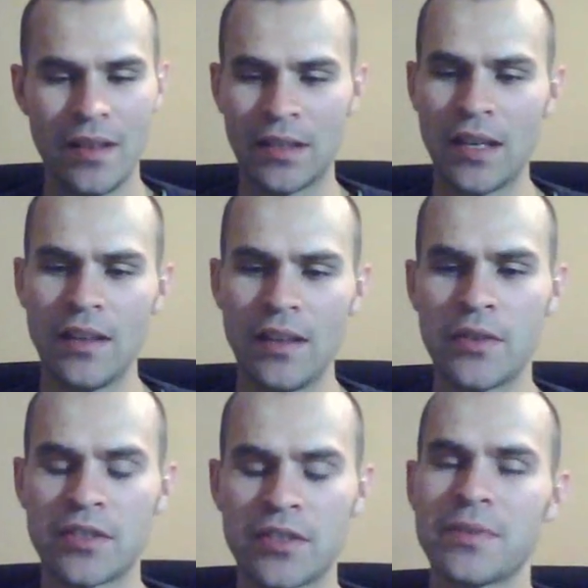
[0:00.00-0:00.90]
like
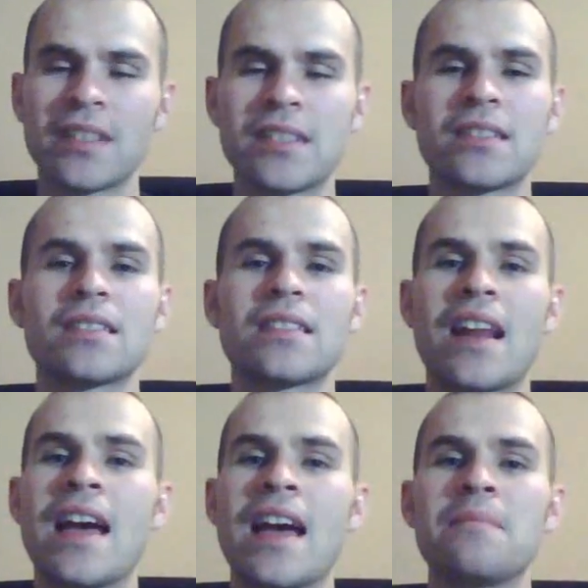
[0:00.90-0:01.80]
there's a resistance
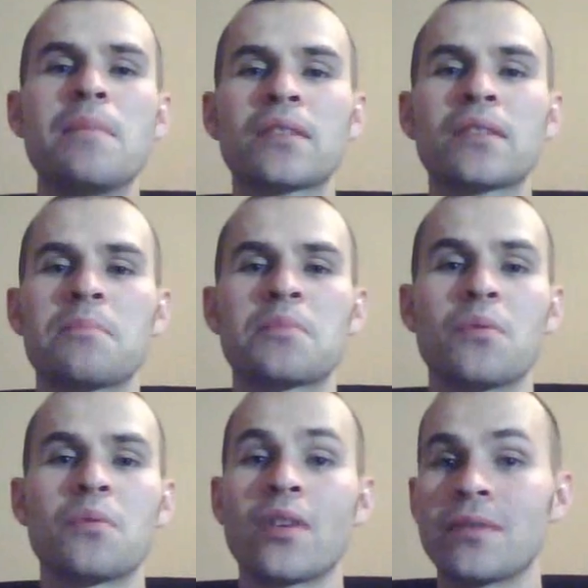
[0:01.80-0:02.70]
that I had built up
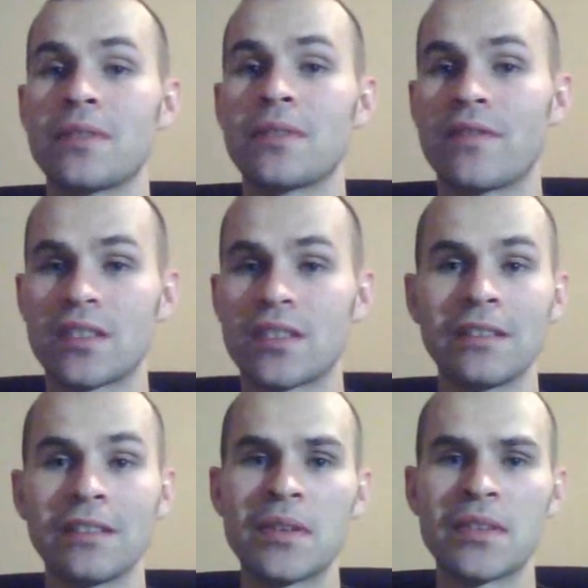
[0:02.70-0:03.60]
towards doing
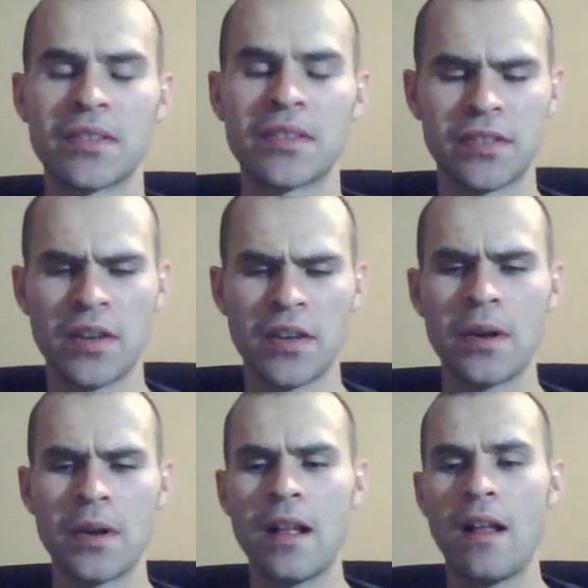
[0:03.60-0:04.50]
physical labor,
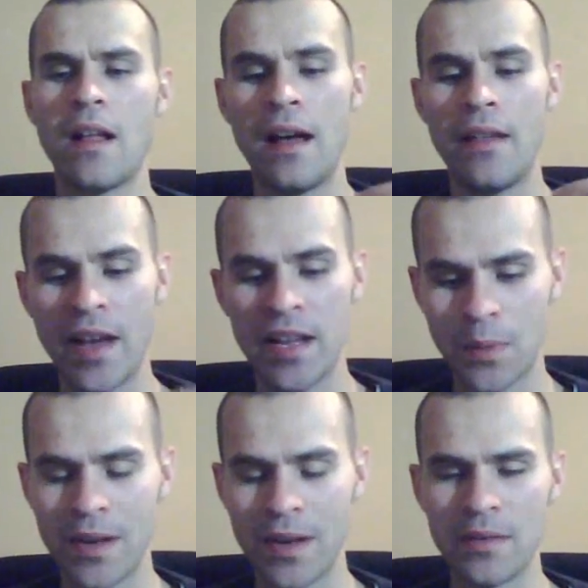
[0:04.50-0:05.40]
so
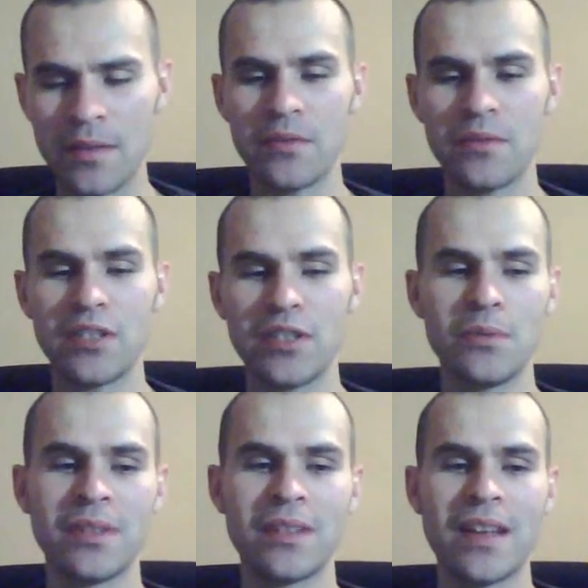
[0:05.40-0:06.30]
that's when
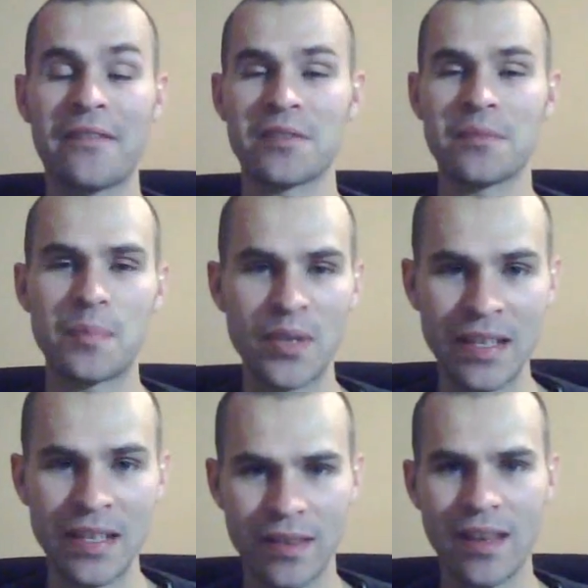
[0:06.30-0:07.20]
you would have to
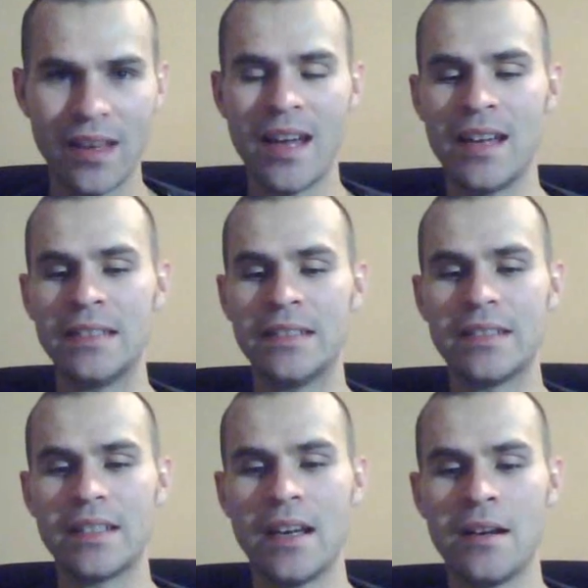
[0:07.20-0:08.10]
breathe
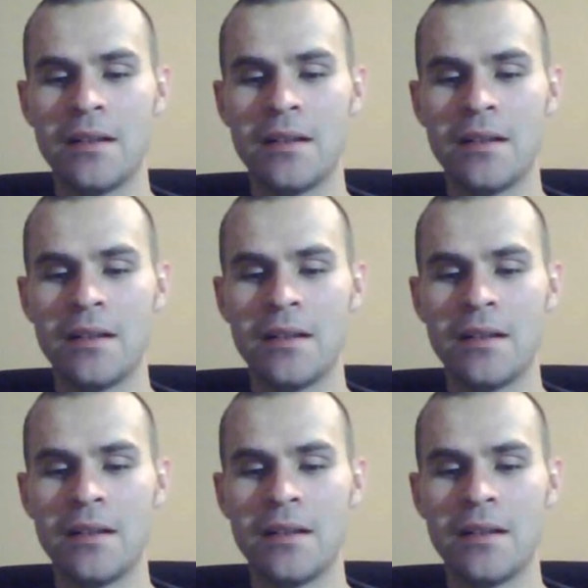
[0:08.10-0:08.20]
and